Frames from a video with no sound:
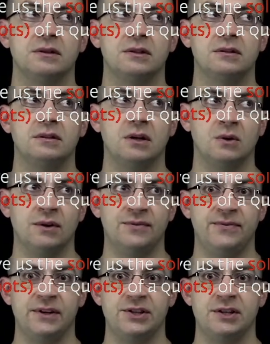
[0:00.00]

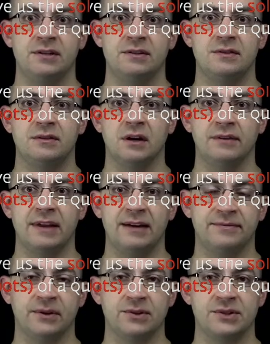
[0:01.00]
coefficient of that
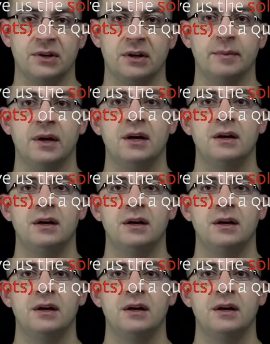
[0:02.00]
first term.